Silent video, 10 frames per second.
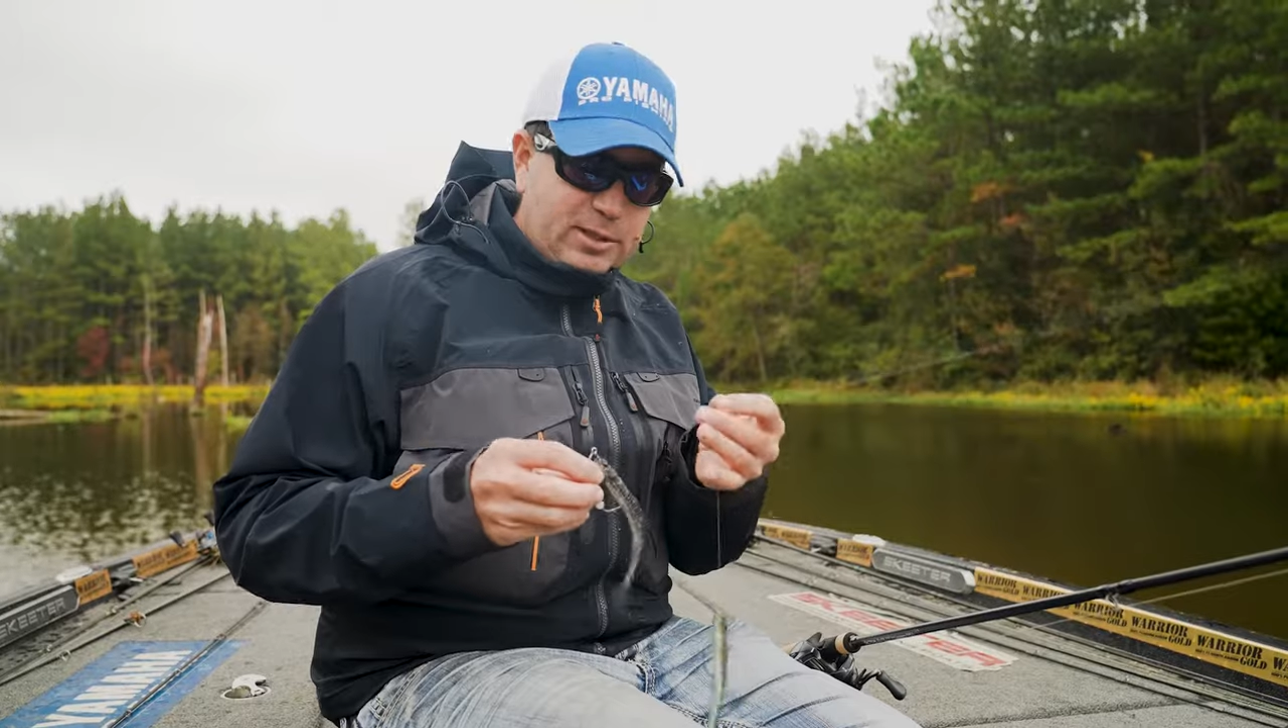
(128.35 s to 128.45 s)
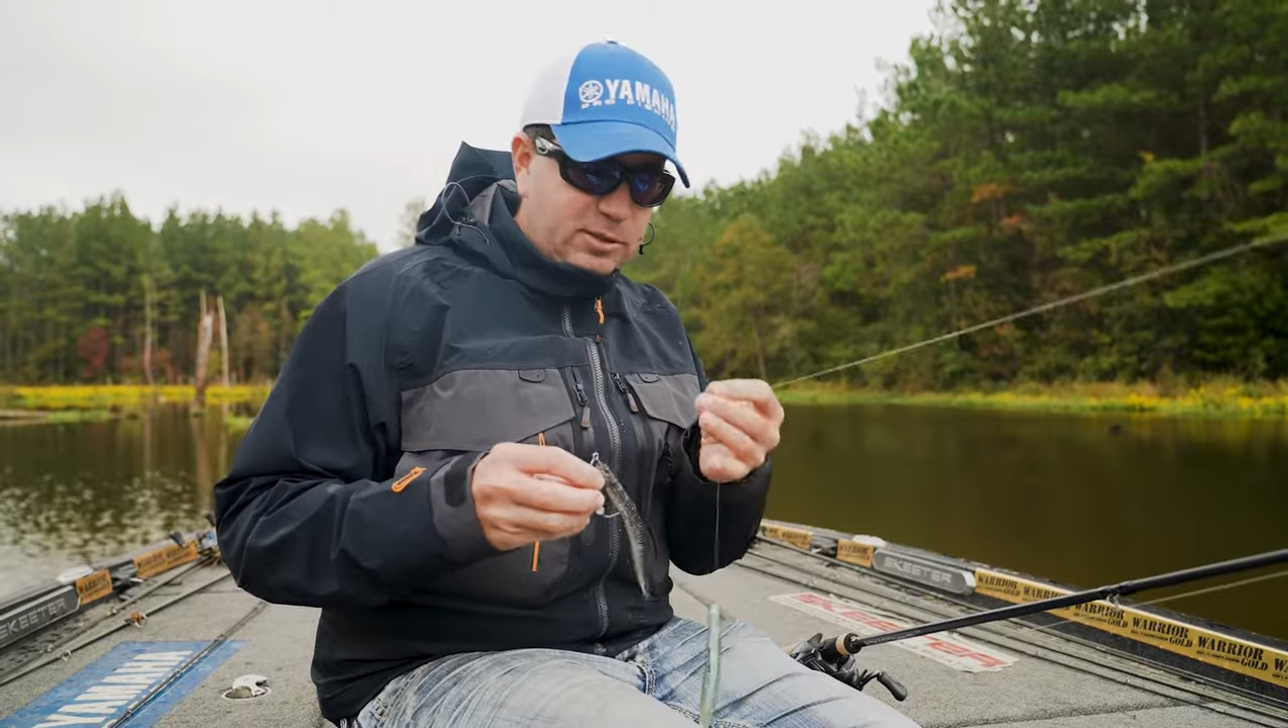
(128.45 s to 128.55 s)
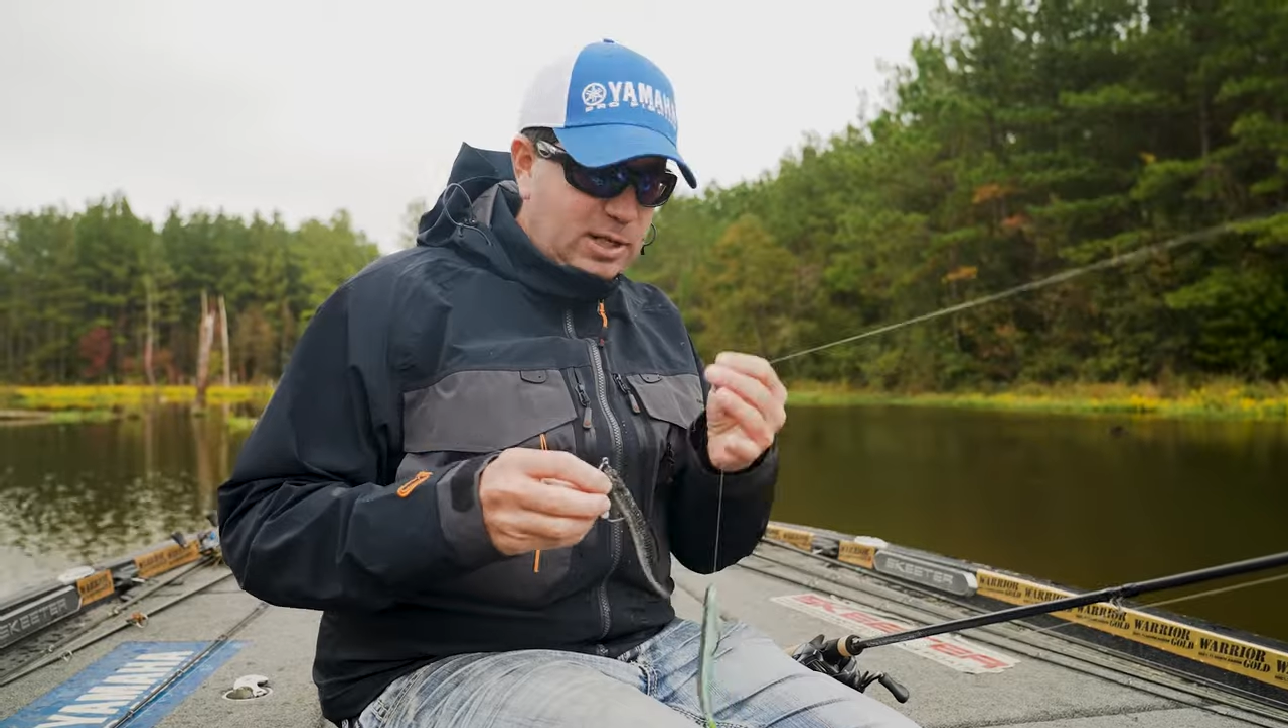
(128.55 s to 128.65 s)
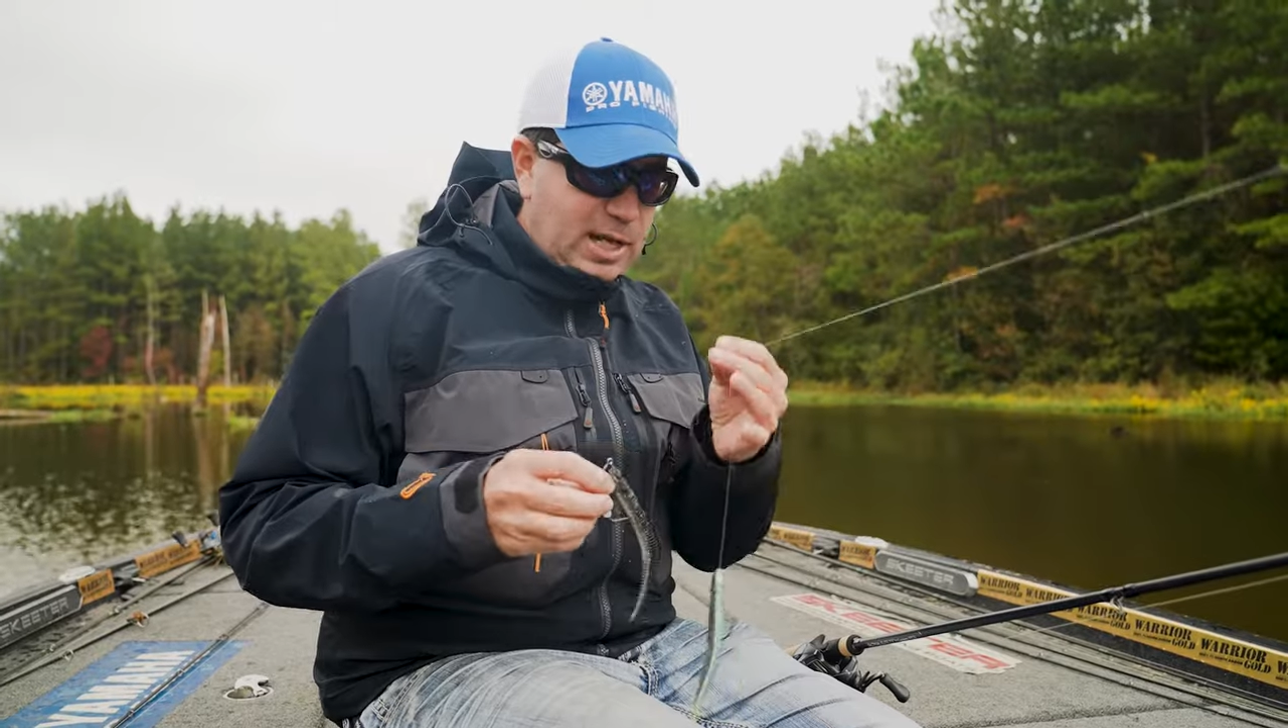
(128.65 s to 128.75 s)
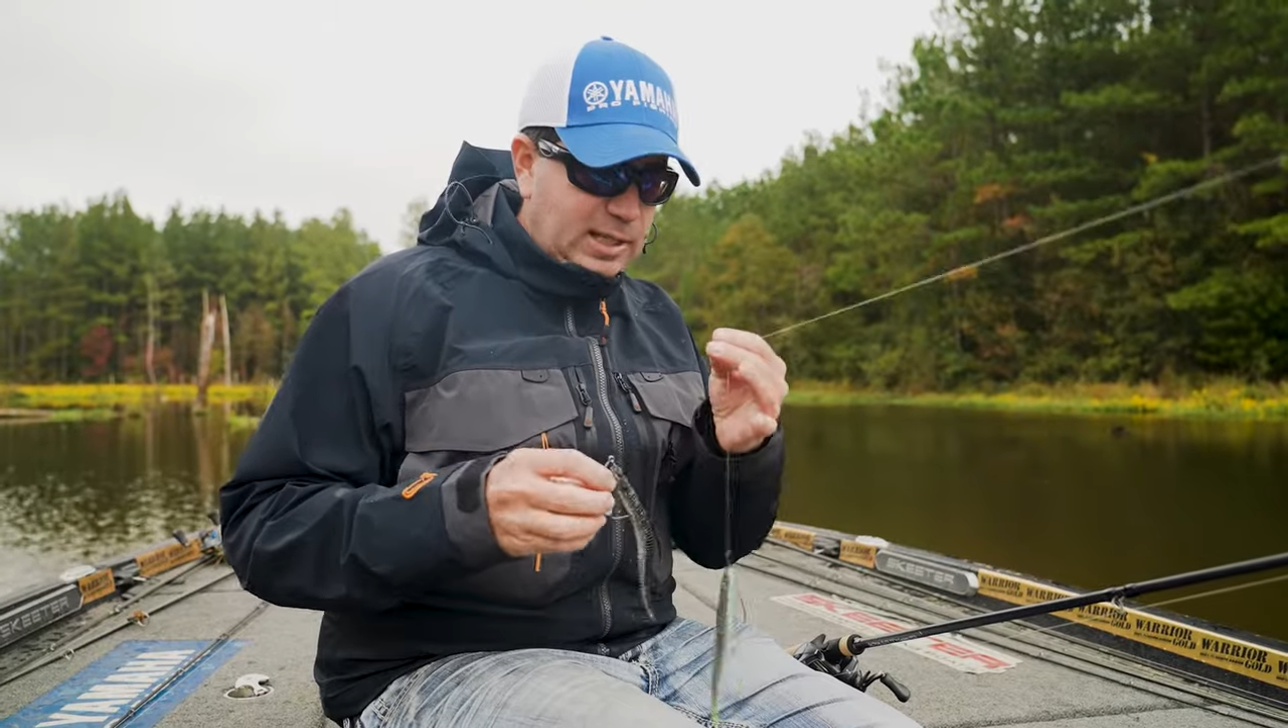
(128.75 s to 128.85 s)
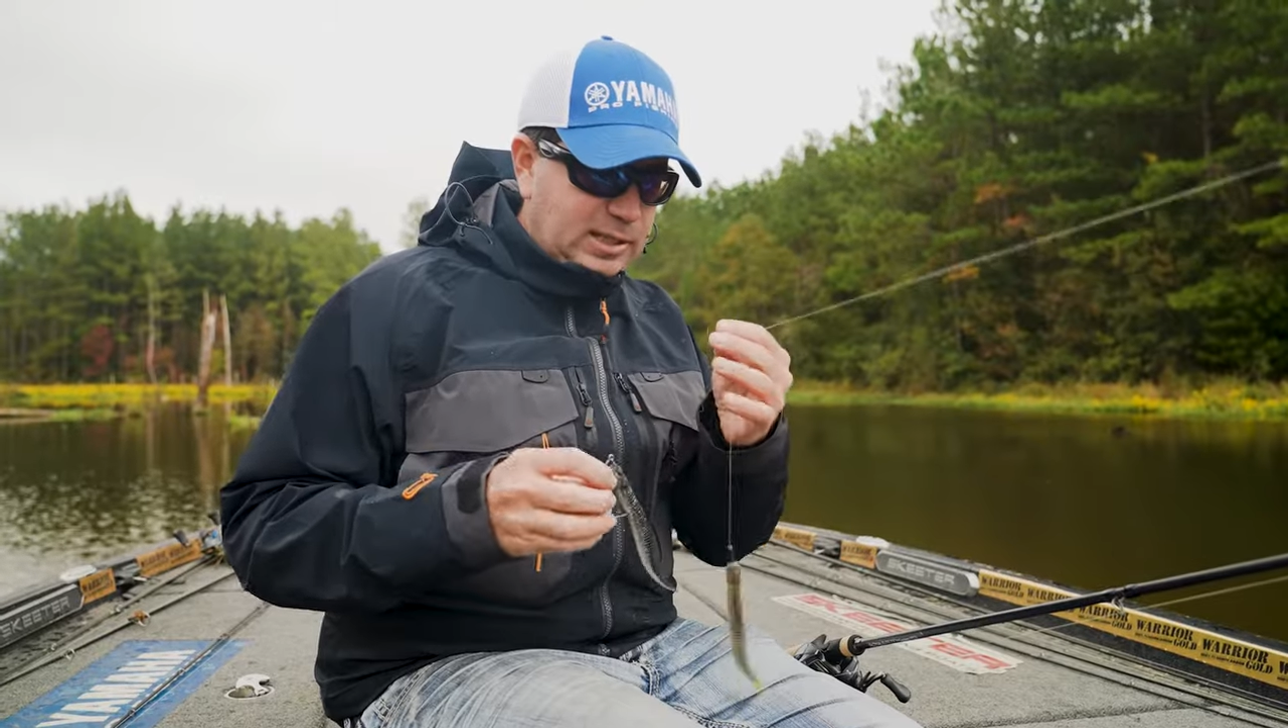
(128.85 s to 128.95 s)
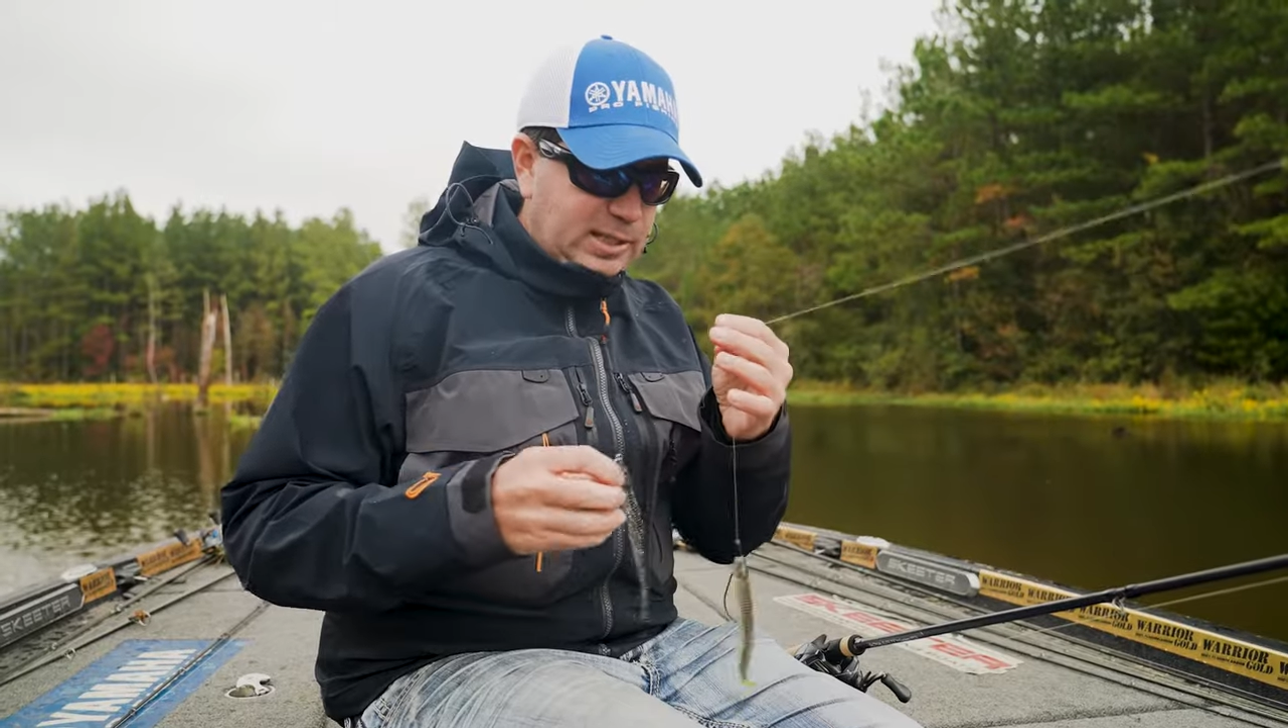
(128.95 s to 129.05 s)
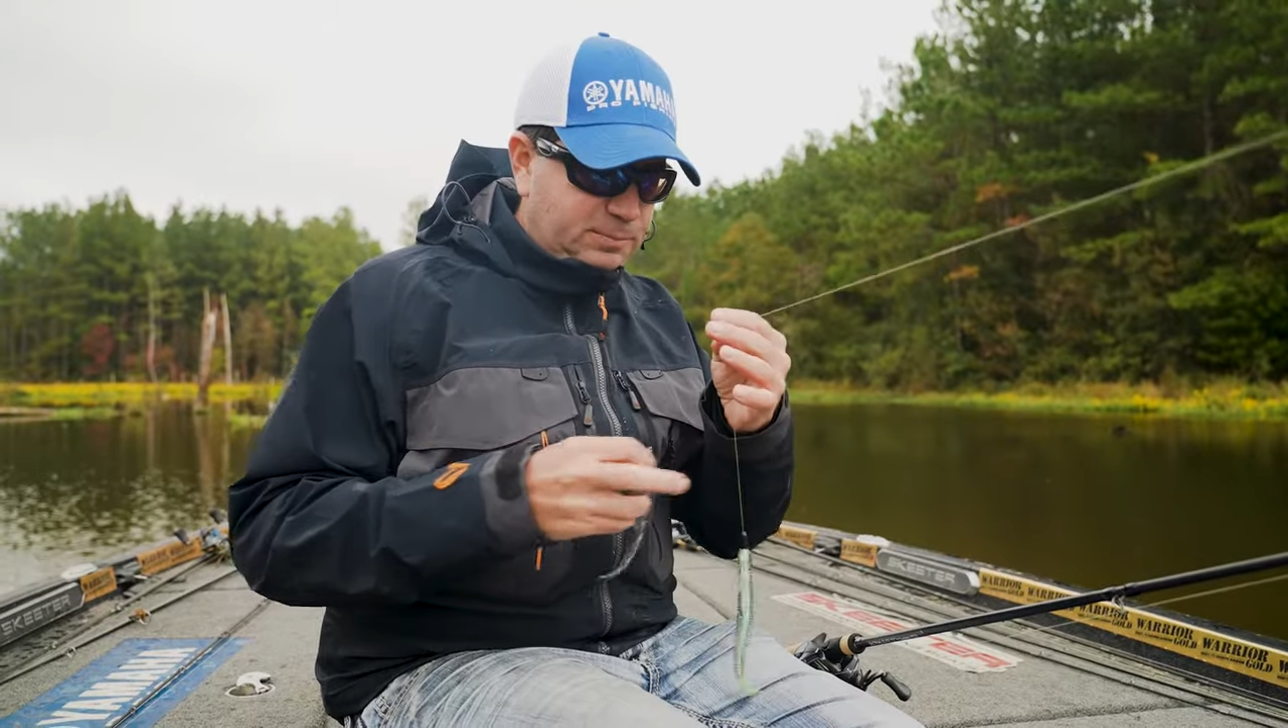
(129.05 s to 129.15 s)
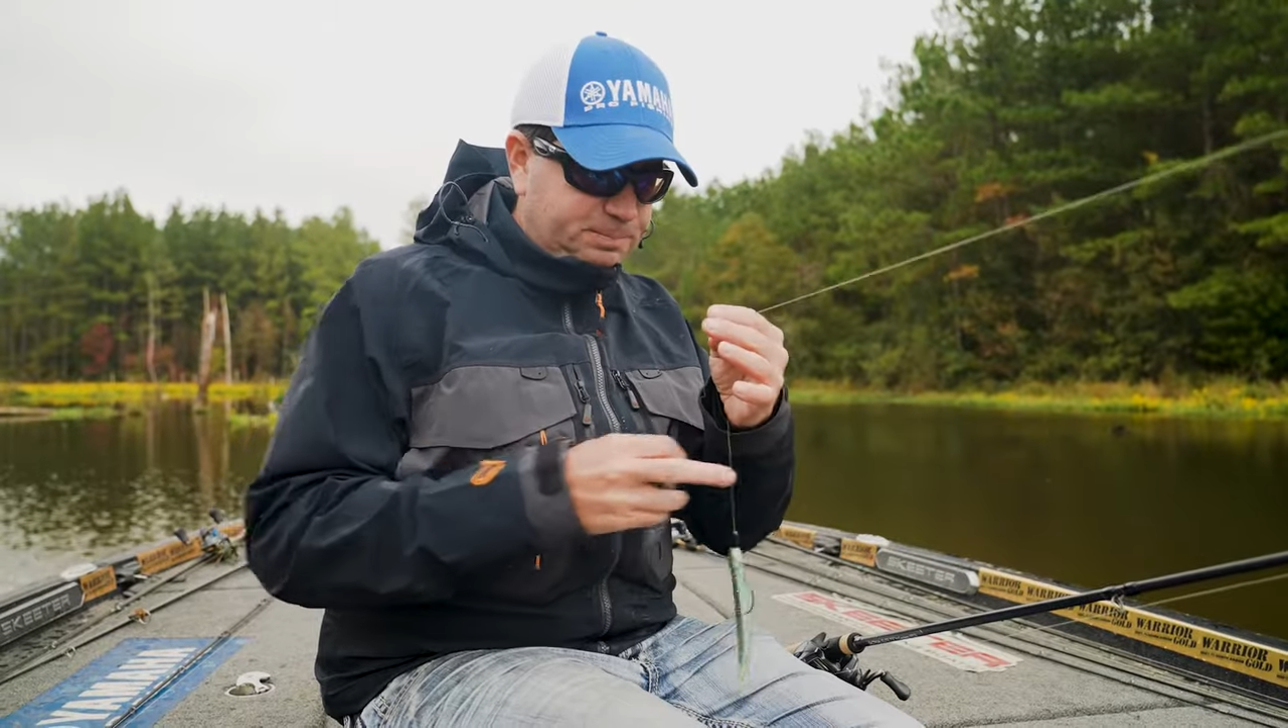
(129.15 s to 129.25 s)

the Dragontail.